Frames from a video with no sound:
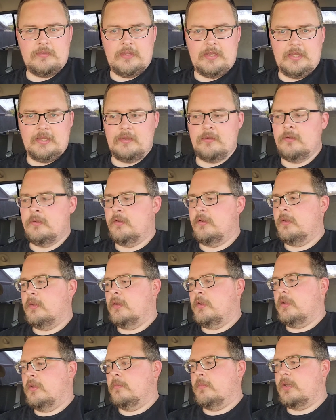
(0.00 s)
thing,
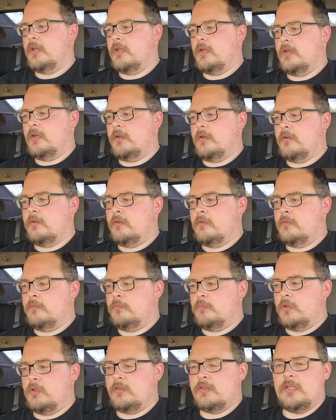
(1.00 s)
but
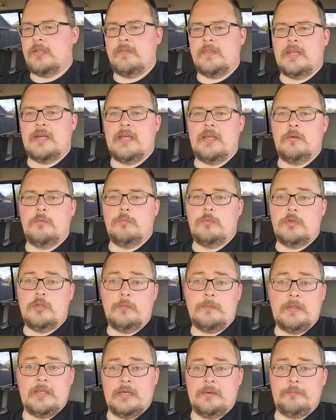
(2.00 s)
one thing that I
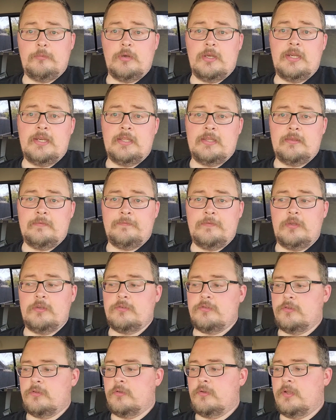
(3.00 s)
will be upgrading in the
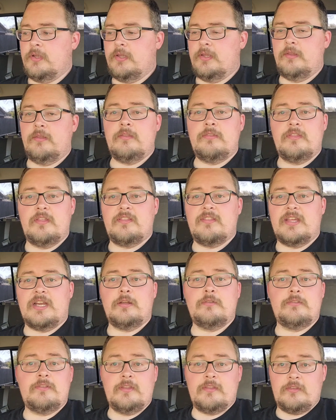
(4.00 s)
future is the
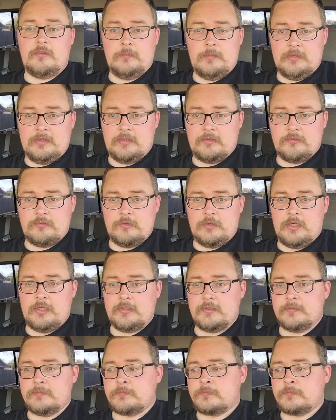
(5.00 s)
sound system in this truck.